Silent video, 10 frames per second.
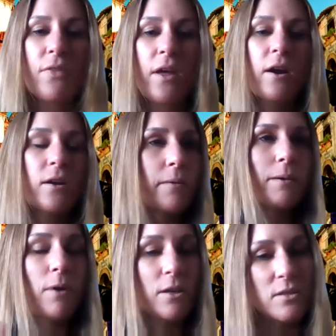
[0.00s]
Let
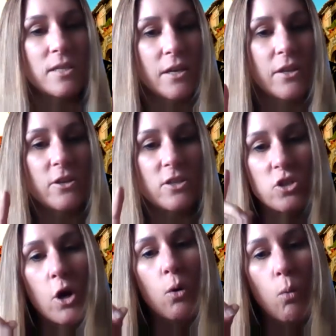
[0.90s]
me also tell you,
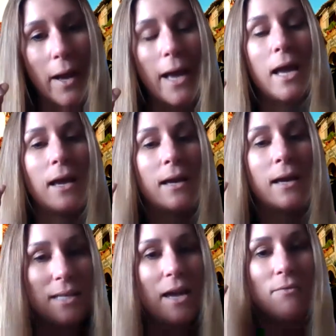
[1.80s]
there's no way
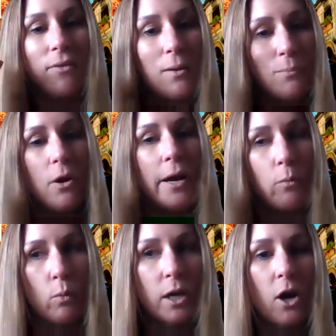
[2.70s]
Dave and
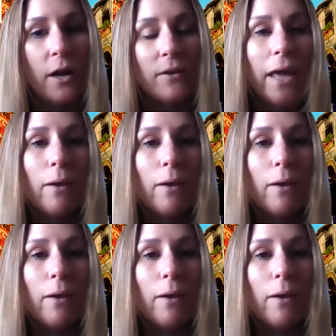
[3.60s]
Brian would have gone.